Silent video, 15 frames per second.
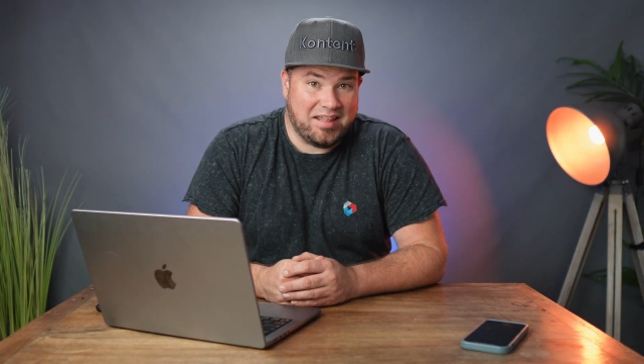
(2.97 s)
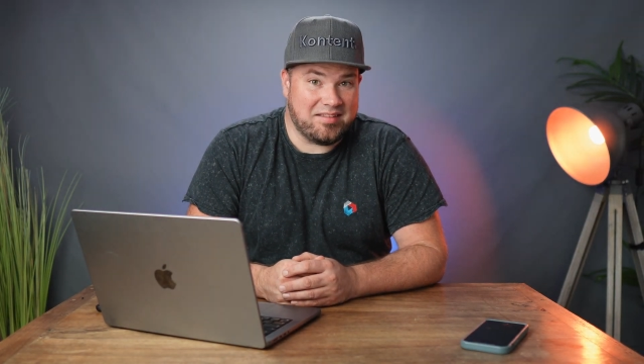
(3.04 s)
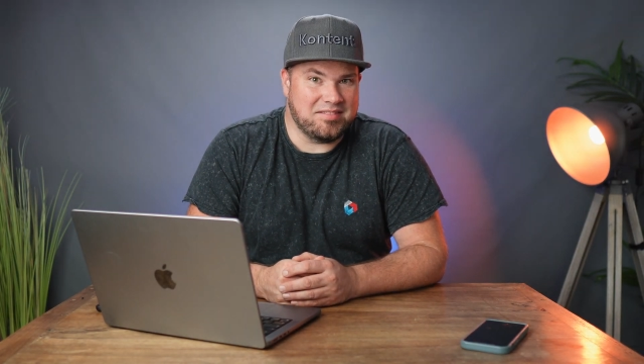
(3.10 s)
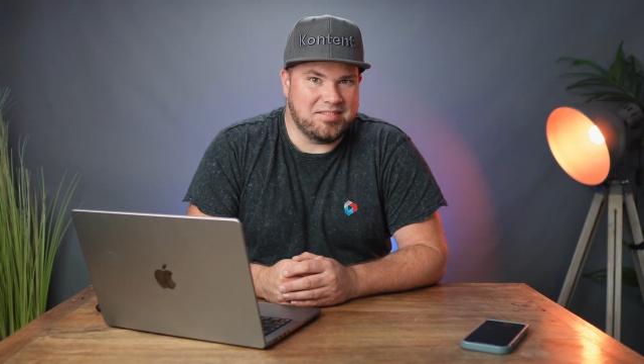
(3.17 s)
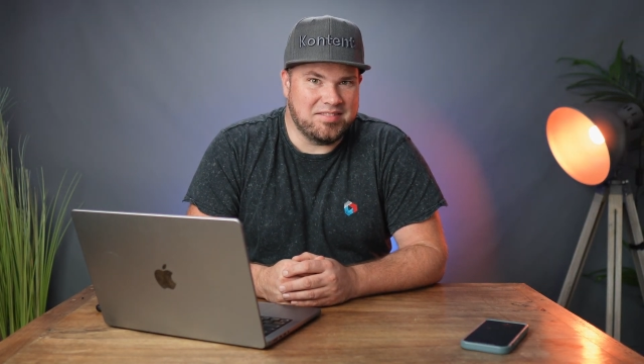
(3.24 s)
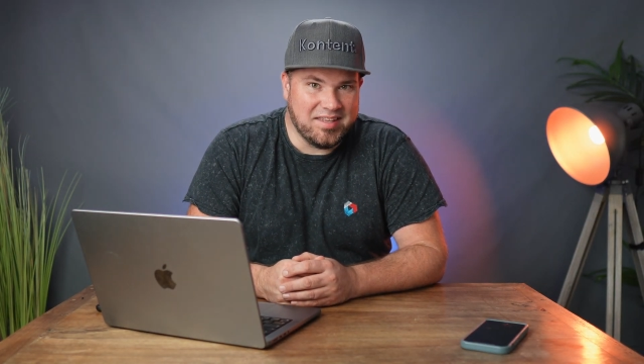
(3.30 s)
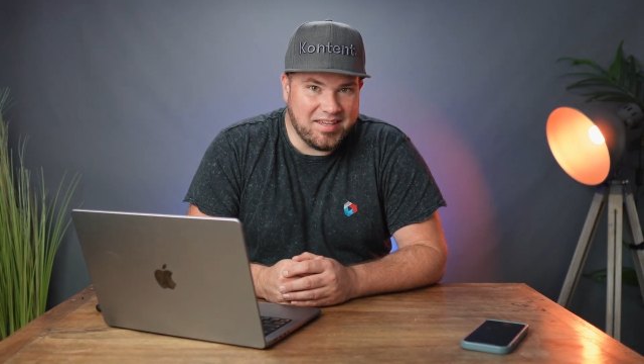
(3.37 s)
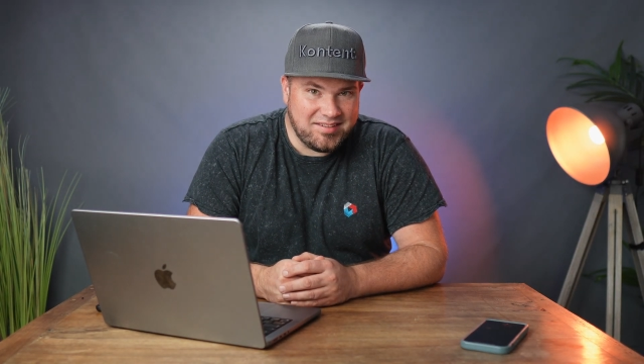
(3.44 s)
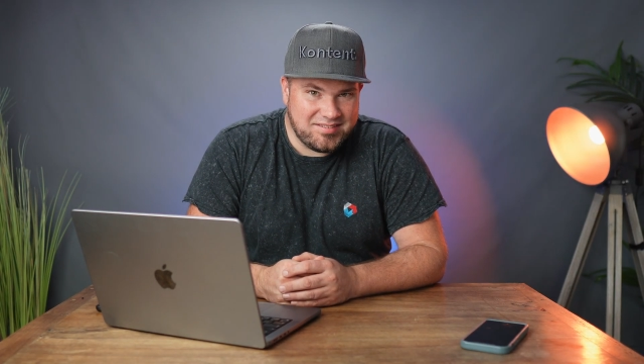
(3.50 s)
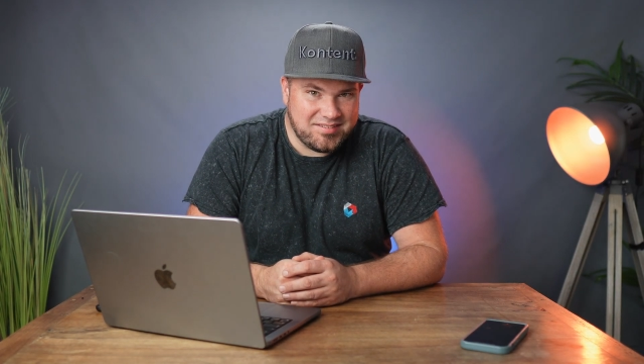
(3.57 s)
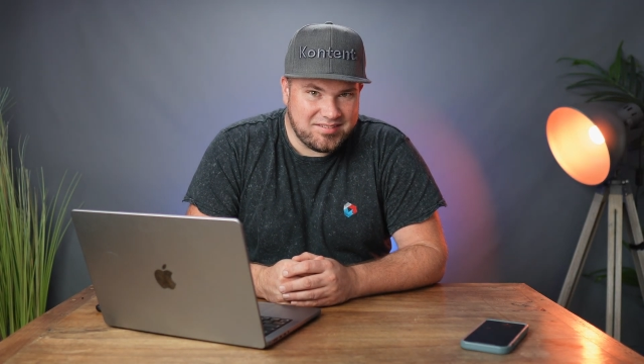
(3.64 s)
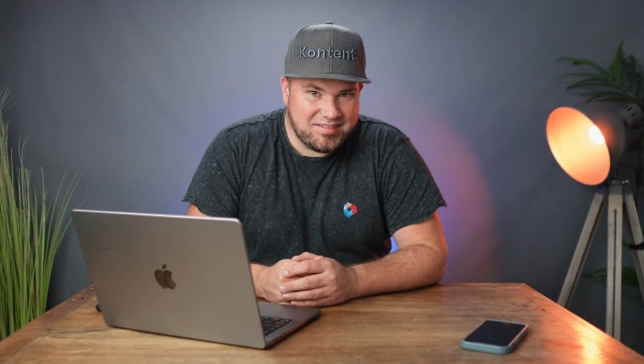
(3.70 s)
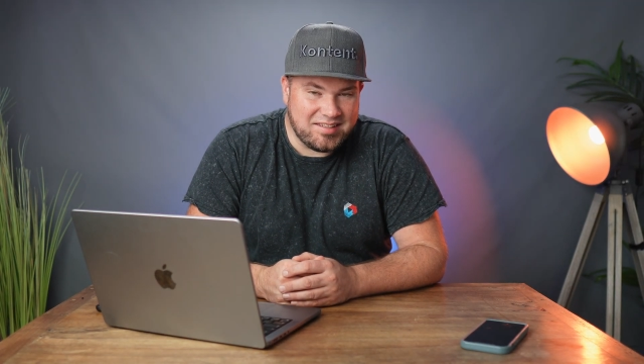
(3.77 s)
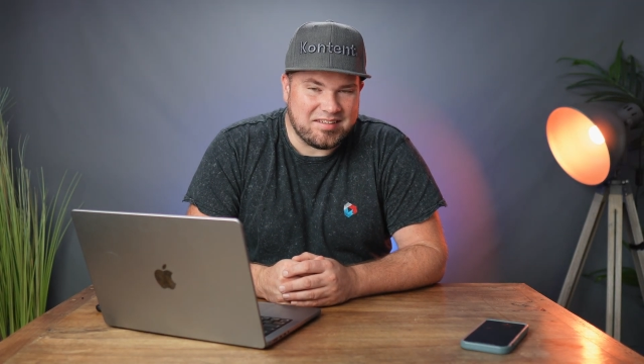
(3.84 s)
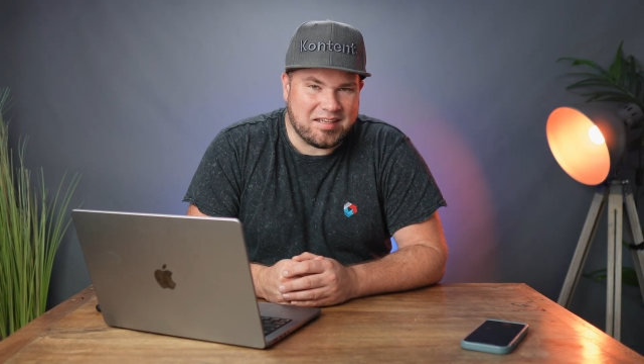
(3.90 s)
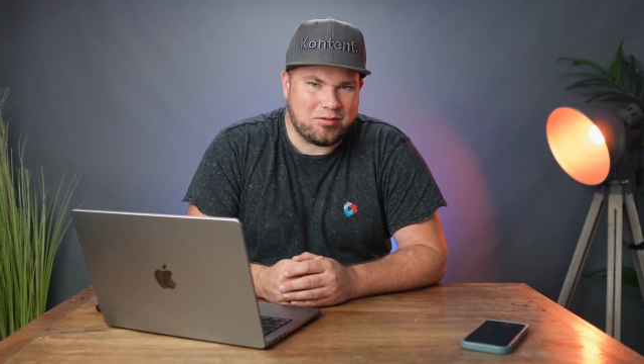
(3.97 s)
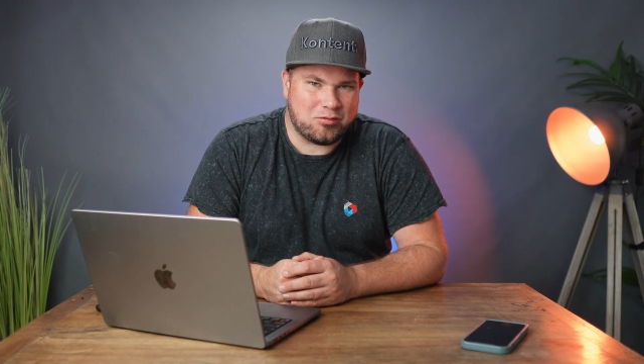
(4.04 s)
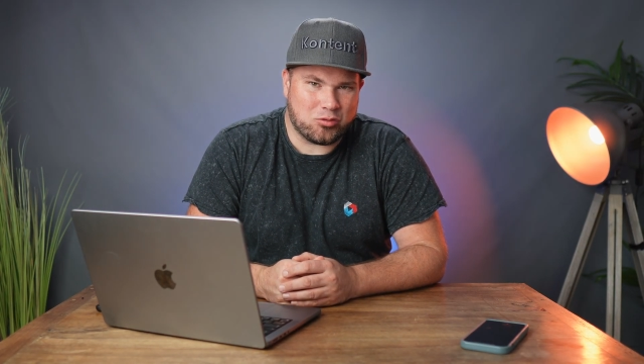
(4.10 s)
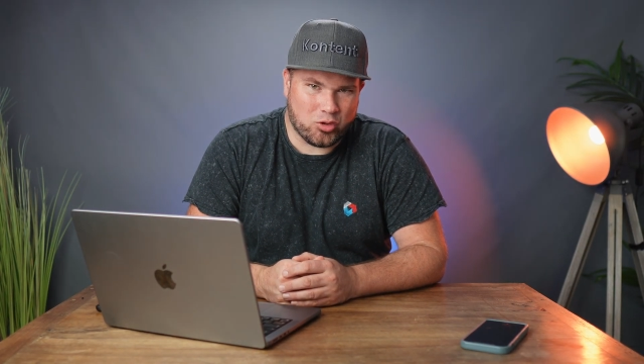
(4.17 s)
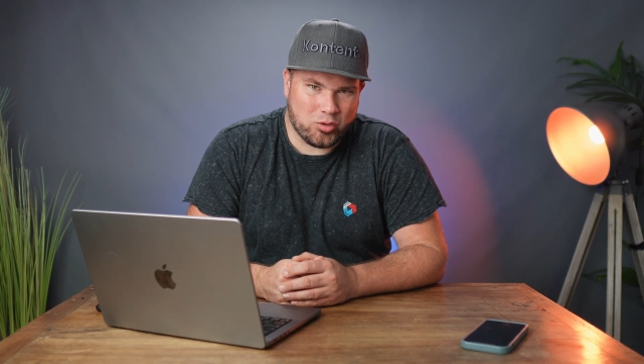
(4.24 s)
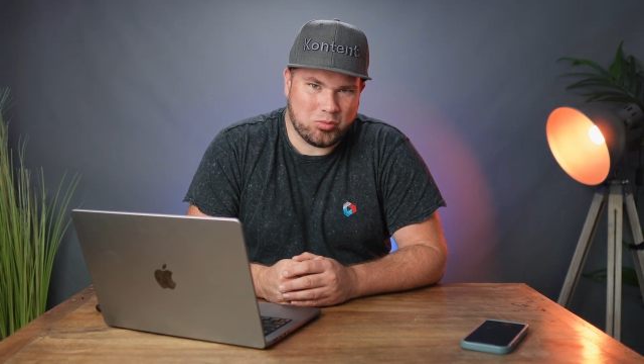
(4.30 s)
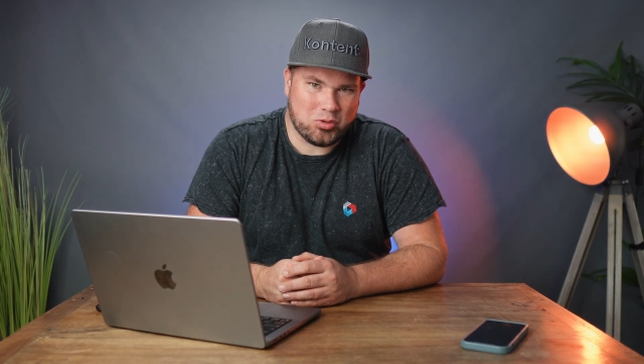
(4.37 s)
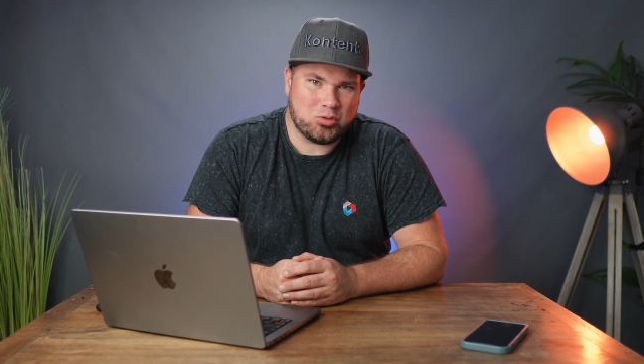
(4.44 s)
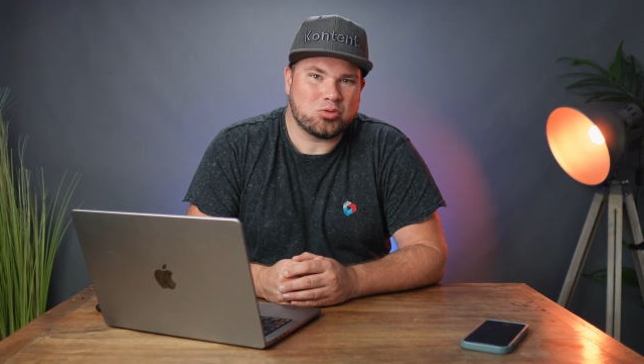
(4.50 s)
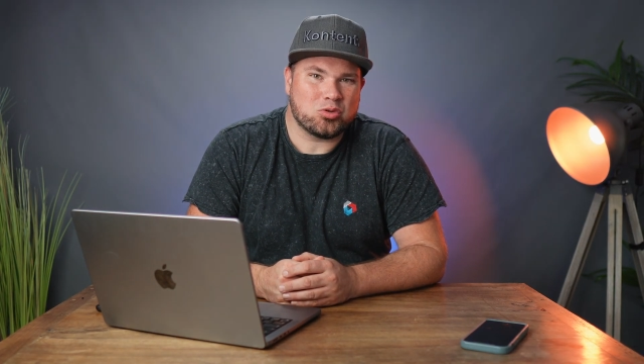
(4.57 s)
and this is a turbo